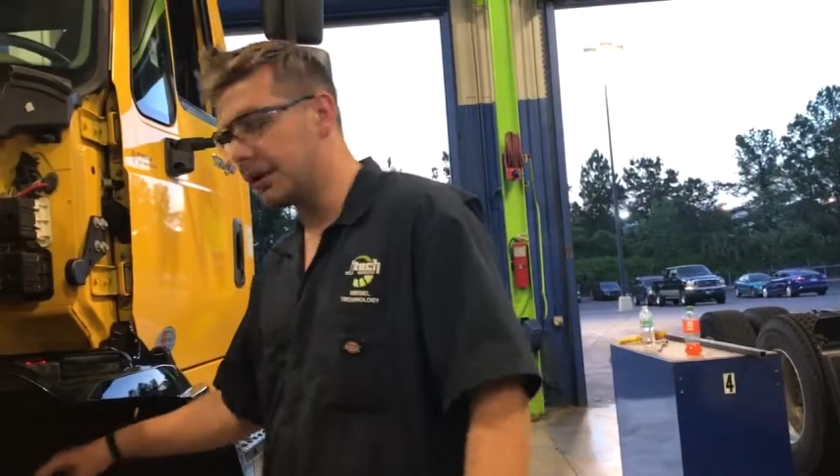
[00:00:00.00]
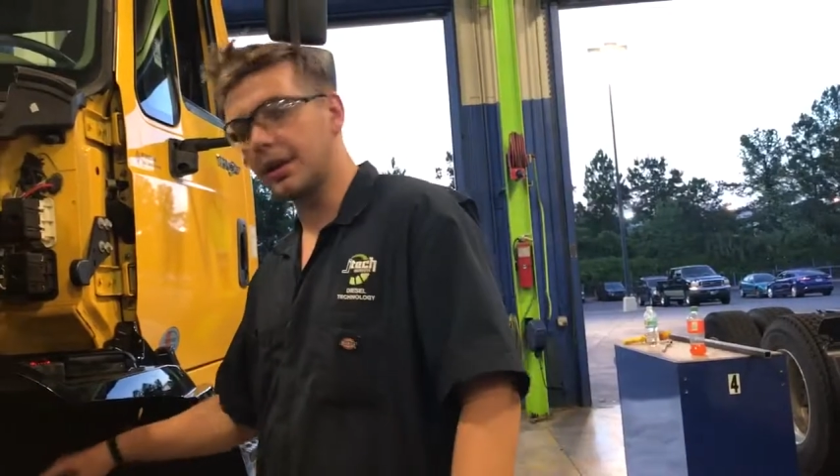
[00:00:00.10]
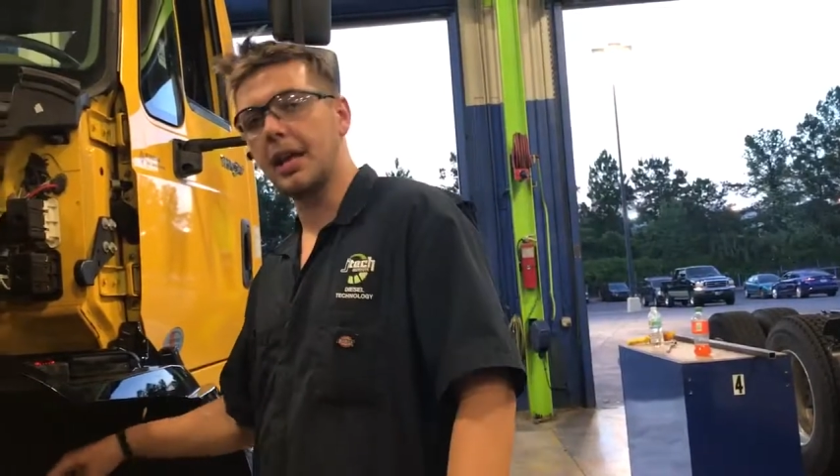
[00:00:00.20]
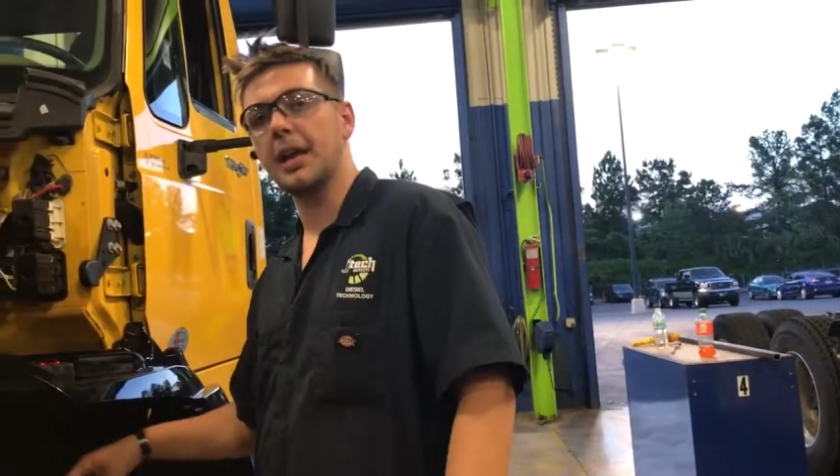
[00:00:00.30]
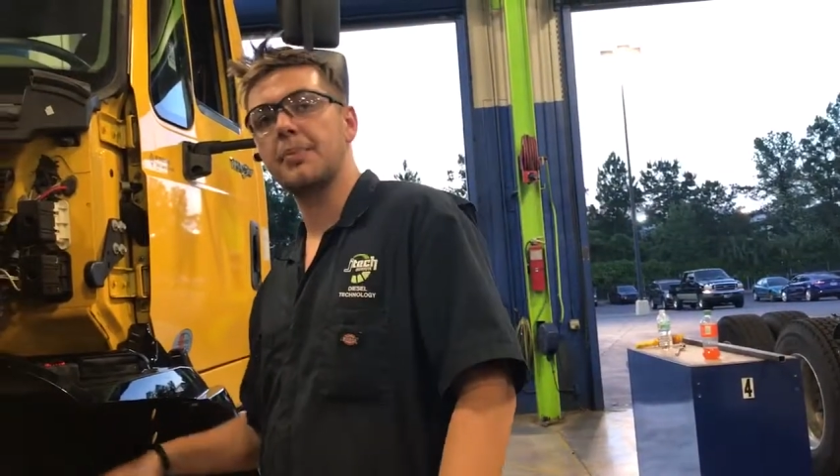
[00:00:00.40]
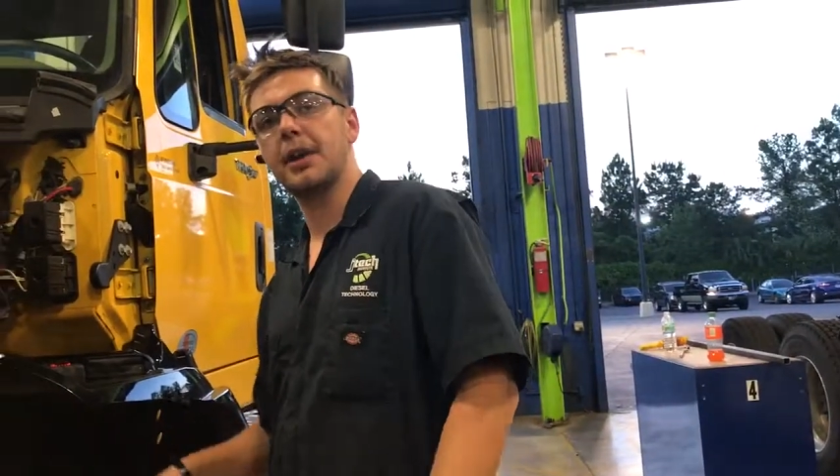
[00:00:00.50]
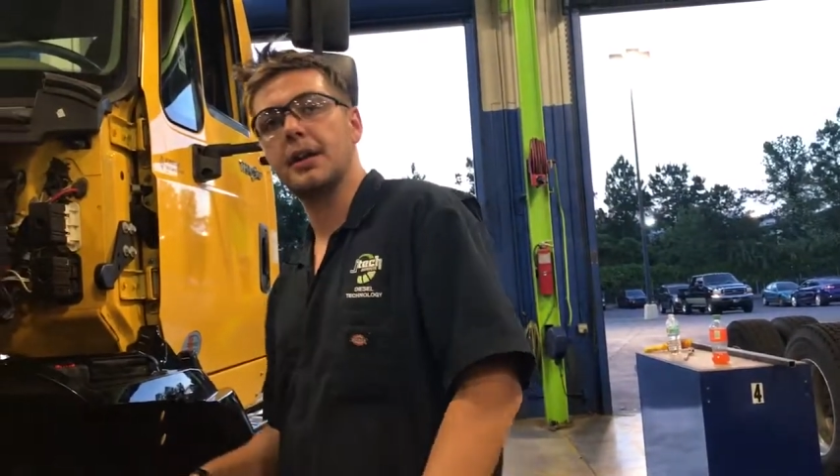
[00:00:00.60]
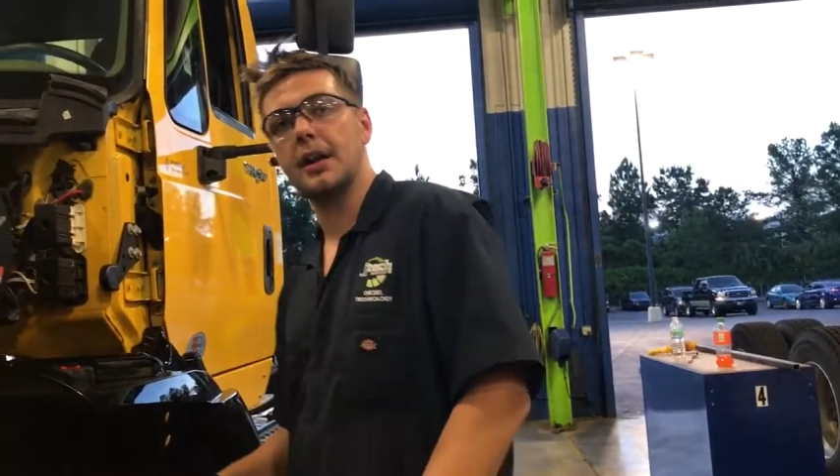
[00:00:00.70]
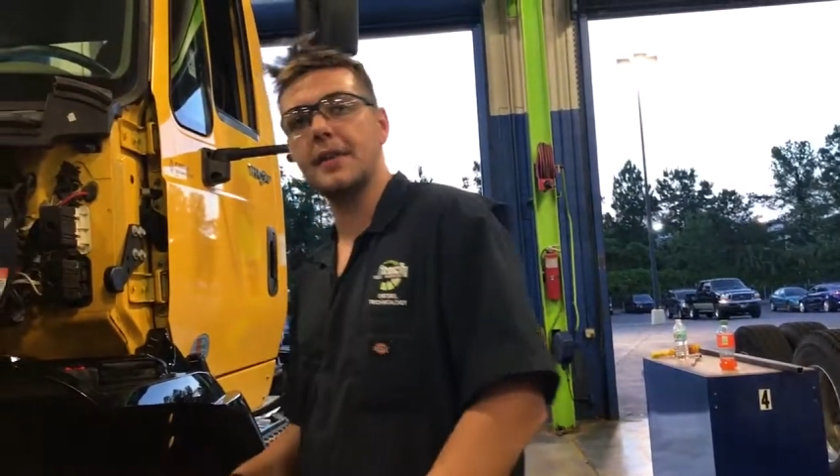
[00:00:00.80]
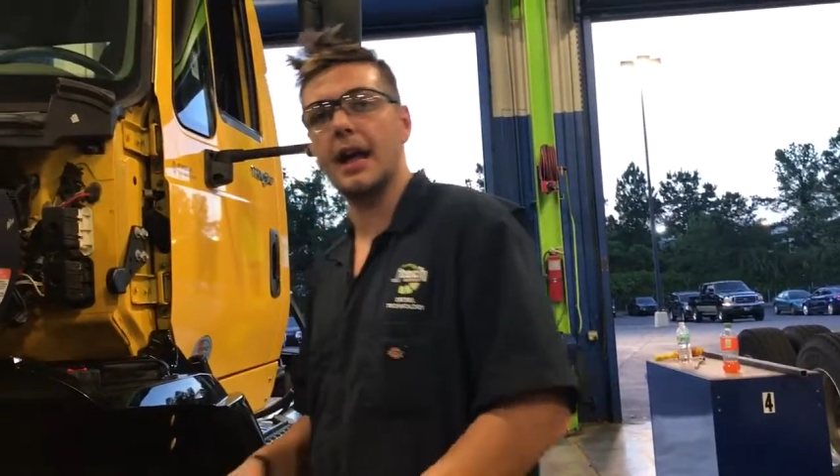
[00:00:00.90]
it to the kingpin,
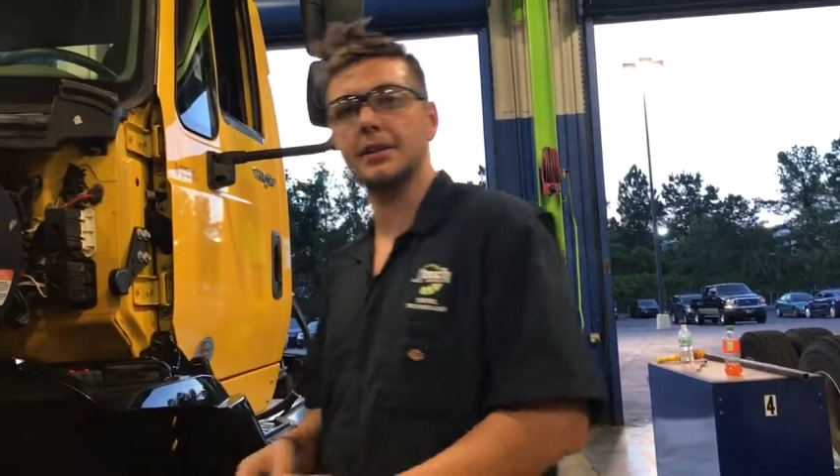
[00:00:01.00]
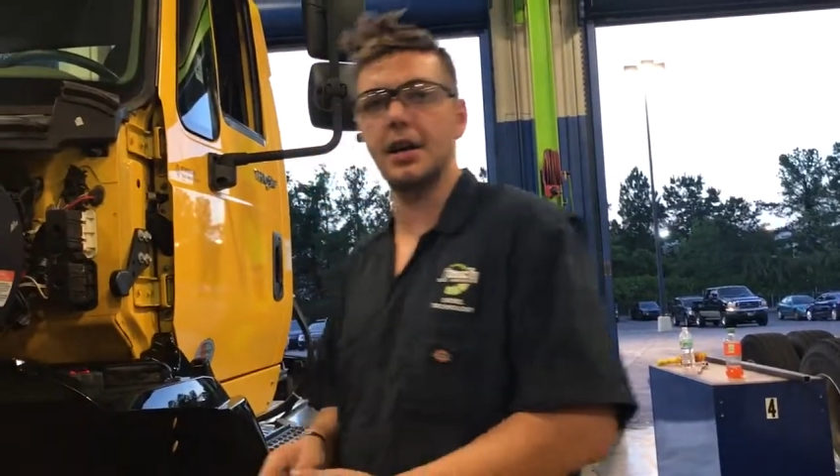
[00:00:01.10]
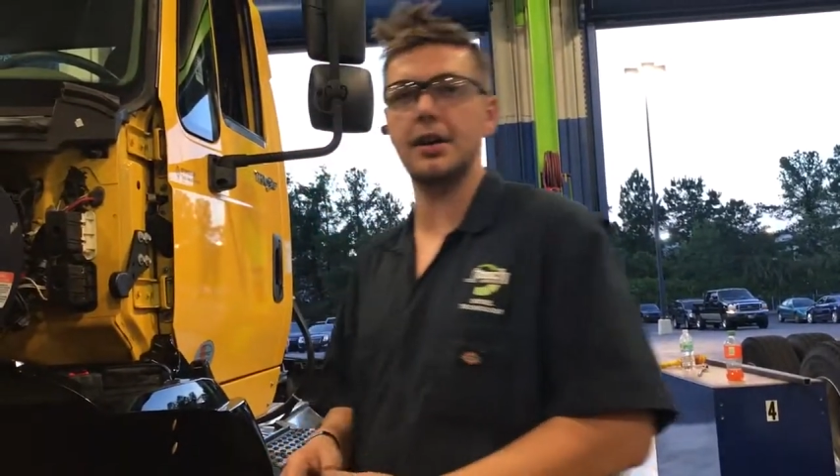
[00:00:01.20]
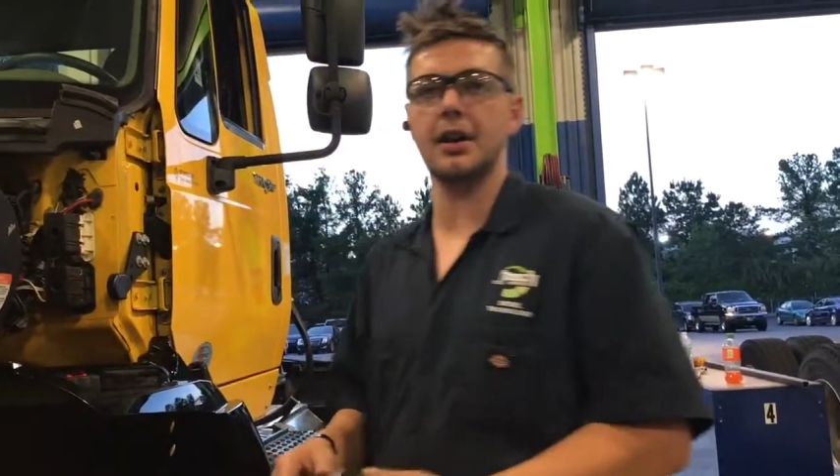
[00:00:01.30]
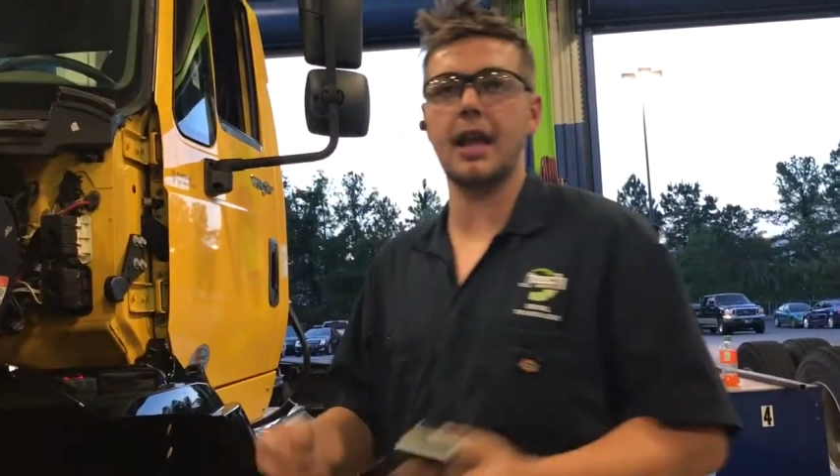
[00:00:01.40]
and that'll tell you your